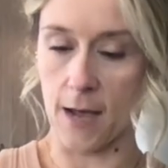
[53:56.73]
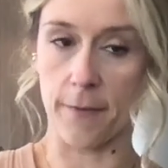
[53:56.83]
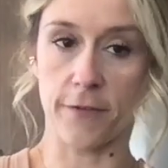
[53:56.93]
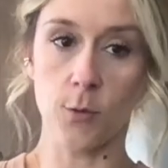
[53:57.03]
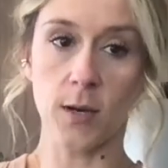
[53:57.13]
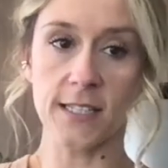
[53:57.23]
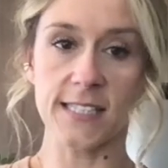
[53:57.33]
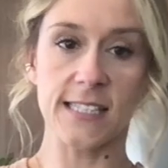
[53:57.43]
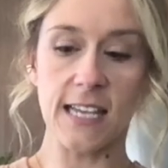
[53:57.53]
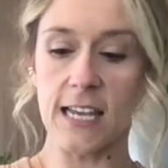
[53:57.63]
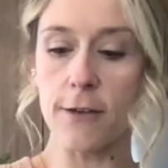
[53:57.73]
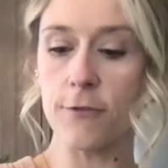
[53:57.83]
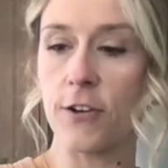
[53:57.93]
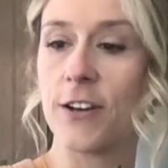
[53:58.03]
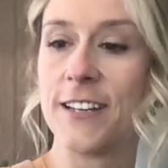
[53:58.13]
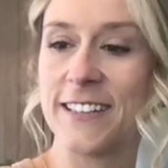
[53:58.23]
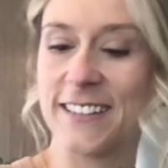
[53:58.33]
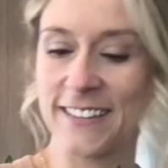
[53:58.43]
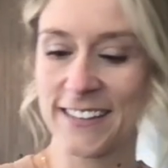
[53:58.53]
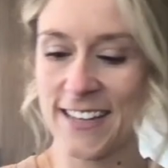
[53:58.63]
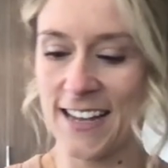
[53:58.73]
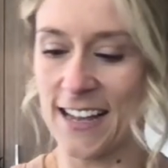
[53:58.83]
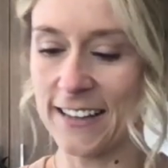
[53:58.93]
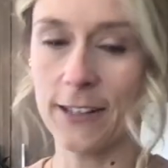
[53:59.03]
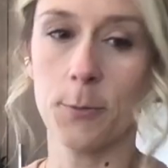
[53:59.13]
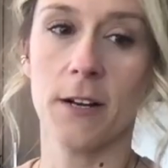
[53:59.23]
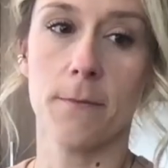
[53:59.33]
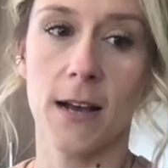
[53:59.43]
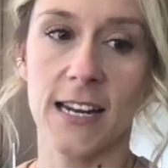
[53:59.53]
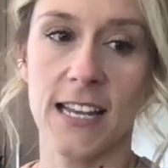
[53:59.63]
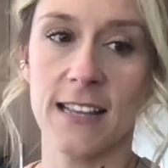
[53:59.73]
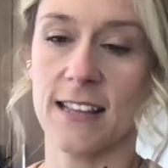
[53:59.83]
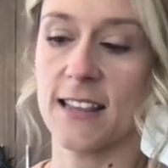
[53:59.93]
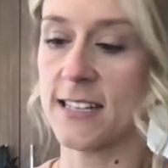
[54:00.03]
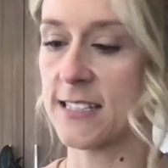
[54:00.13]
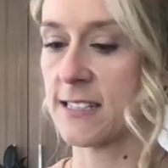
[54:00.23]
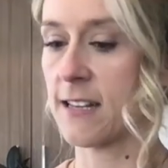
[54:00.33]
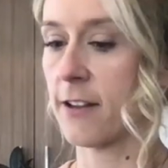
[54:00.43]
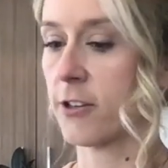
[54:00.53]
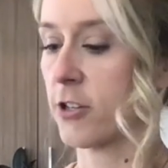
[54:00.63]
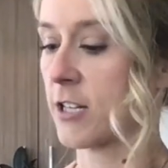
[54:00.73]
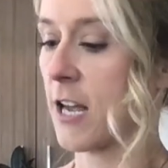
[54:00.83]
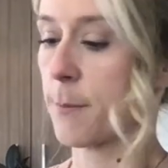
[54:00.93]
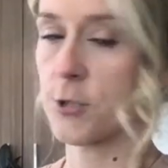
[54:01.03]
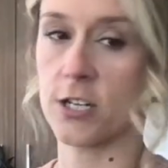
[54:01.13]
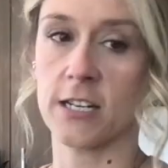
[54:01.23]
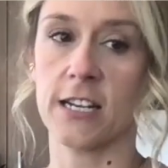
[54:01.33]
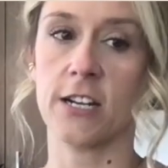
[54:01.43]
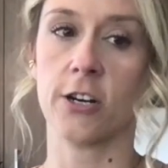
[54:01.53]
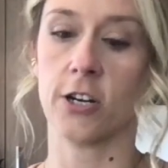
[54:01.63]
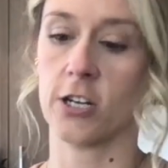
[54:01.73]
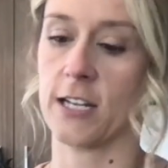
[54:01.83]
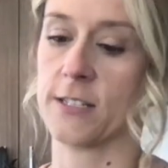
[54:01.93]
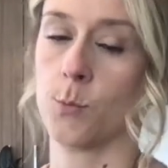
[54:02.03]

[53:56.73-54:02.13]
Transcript: If you want to save a little bit of money, then this is another good option here as